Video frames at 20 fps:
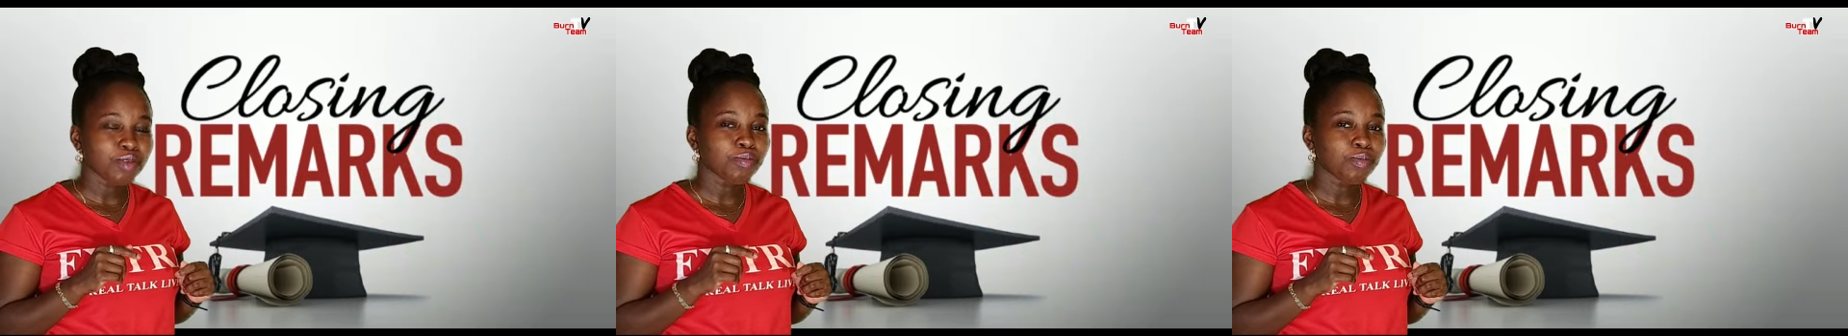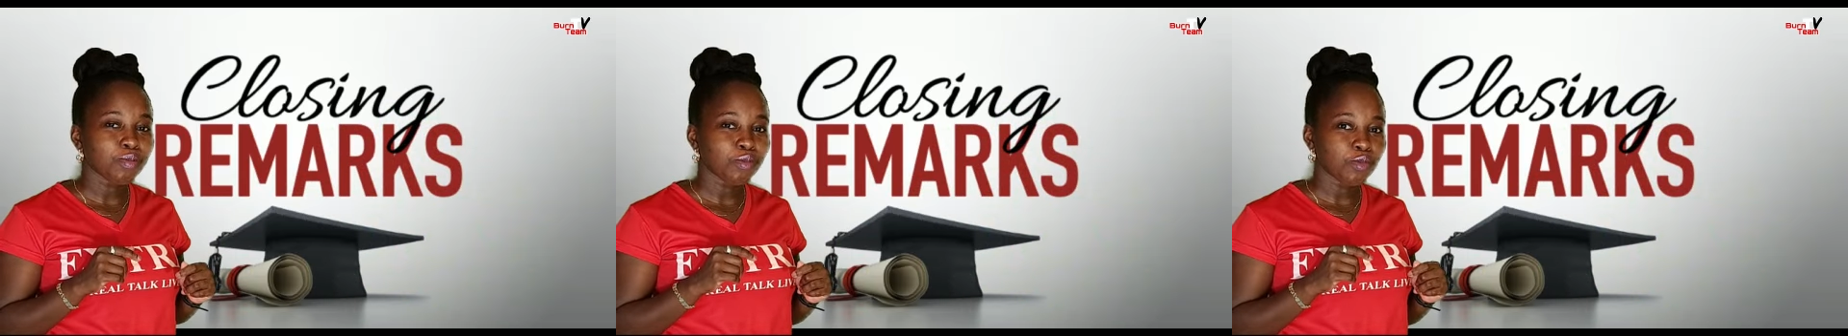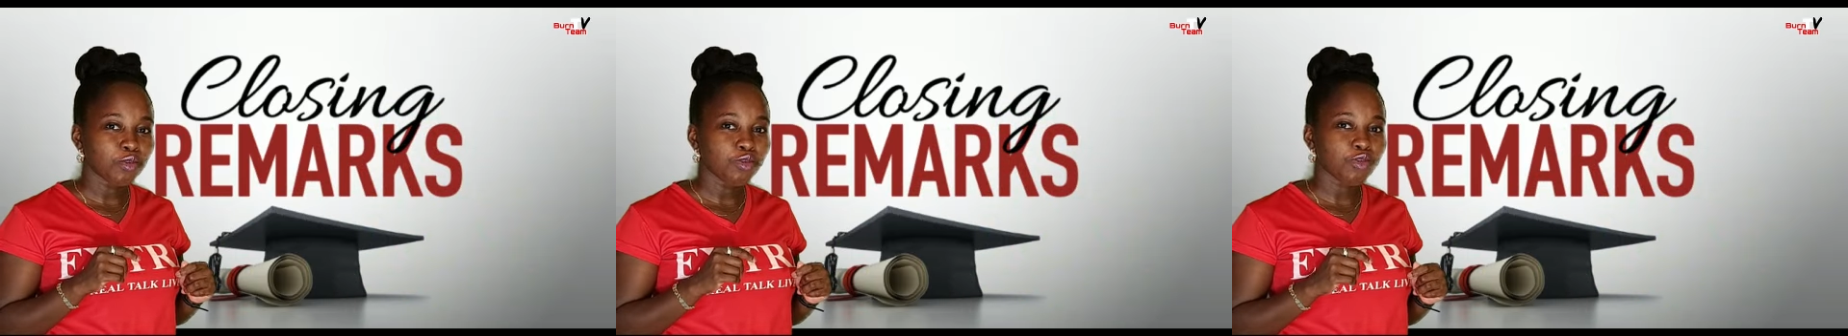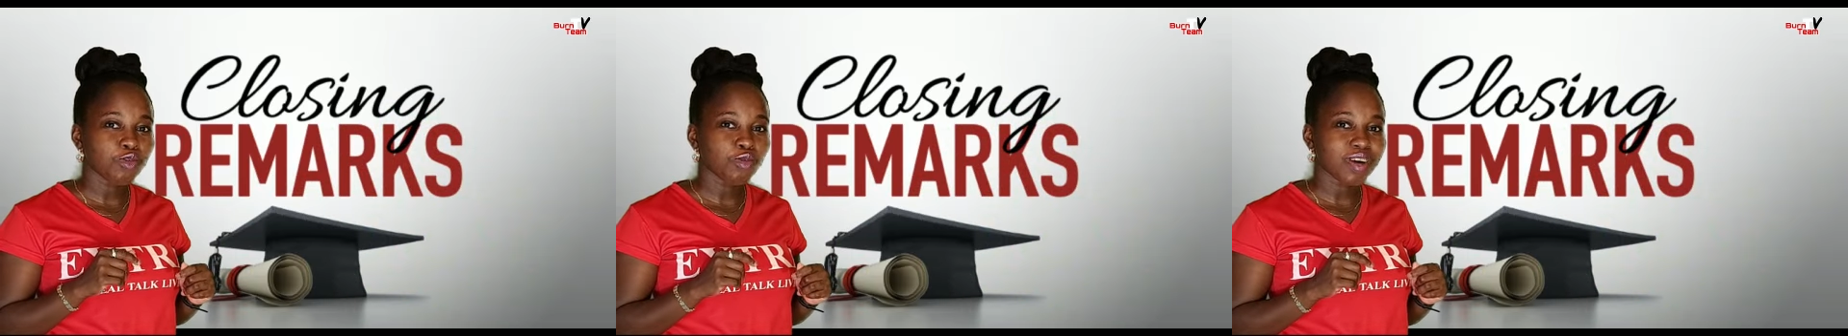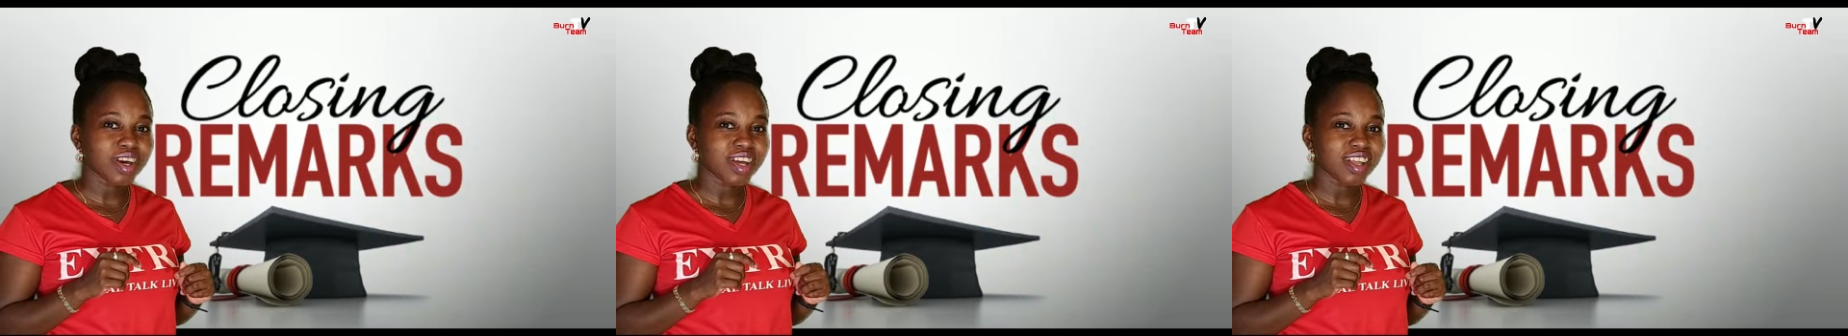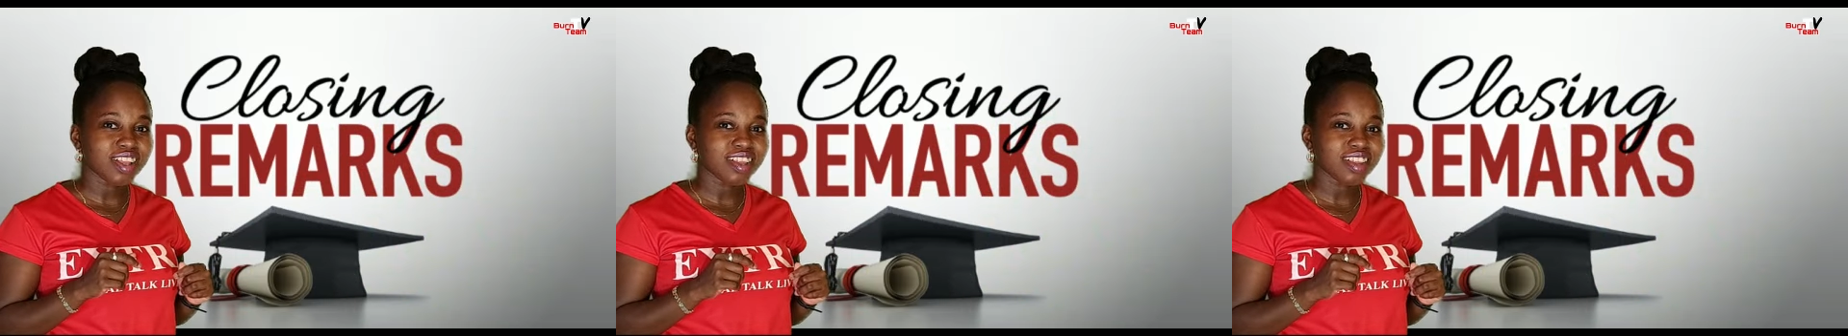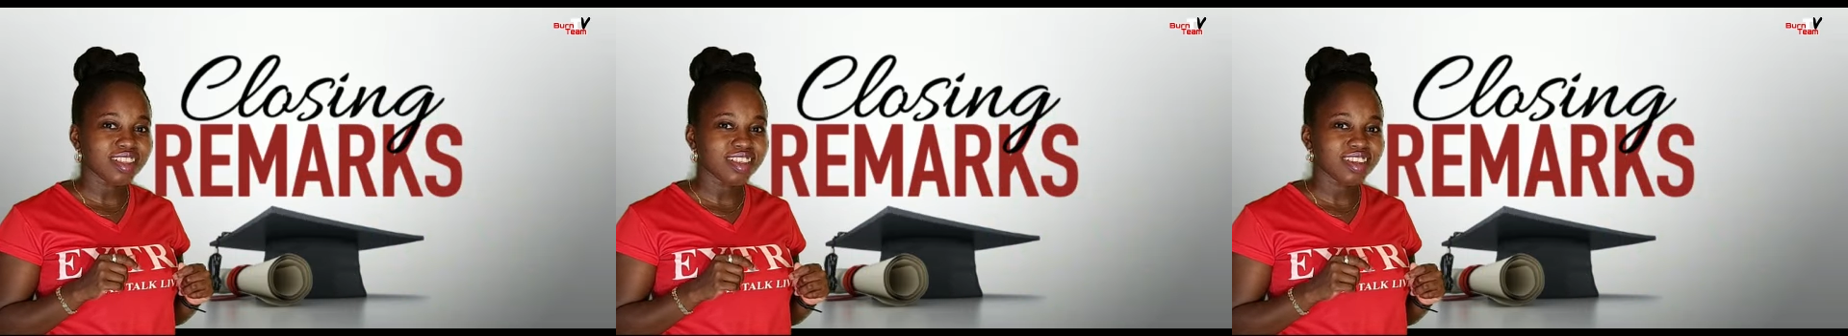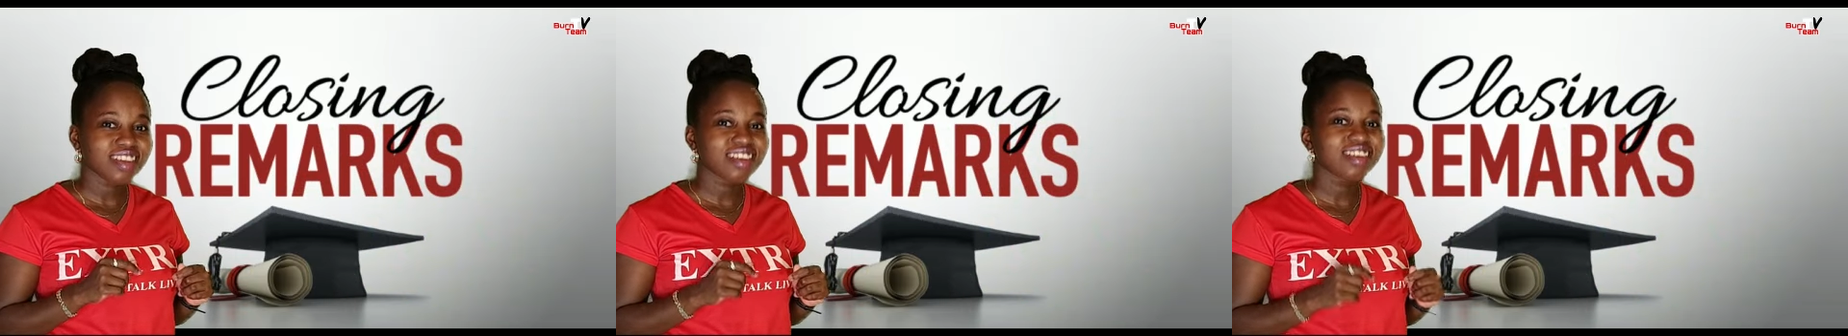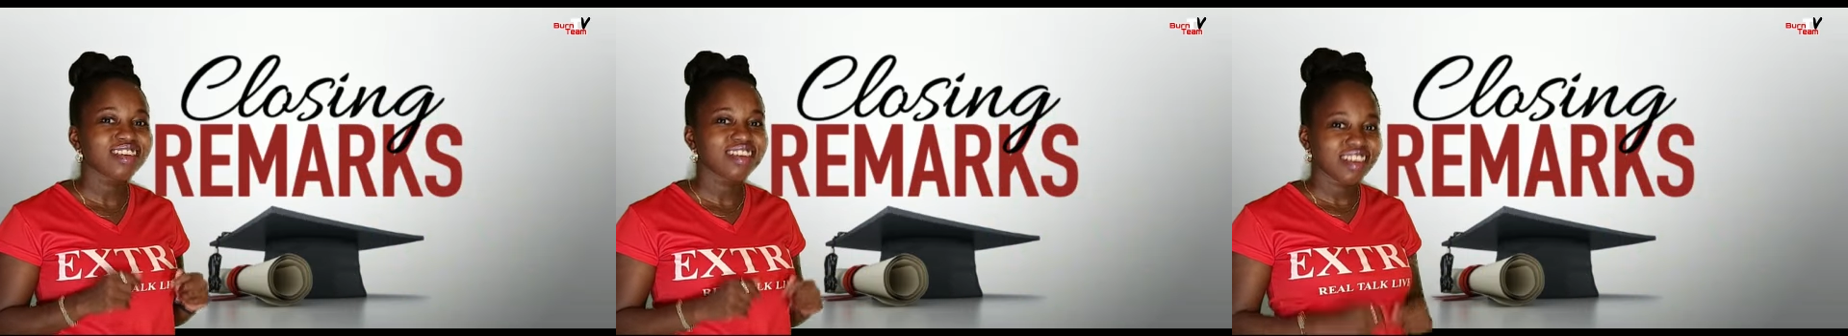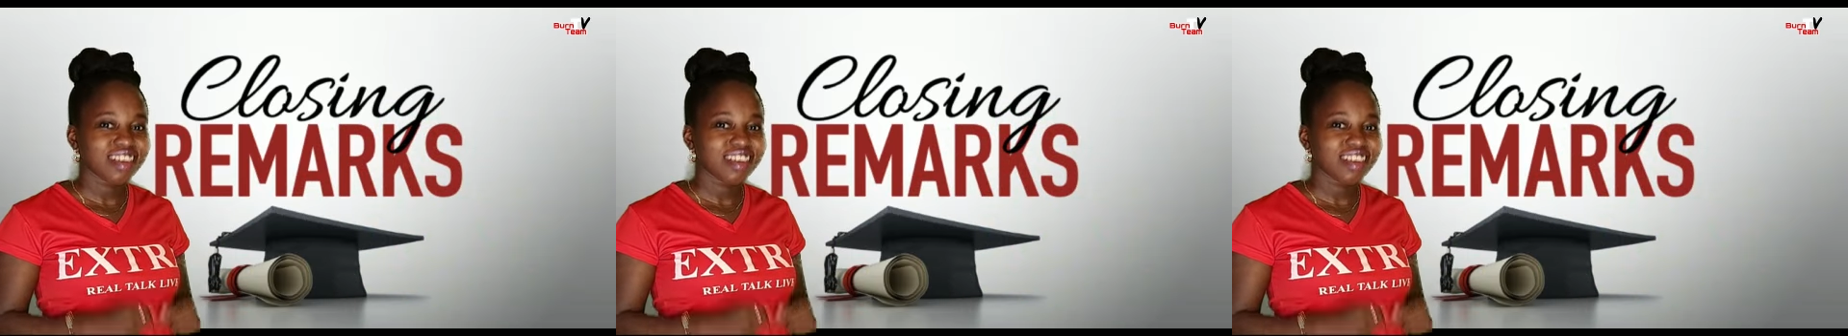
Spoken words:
move well.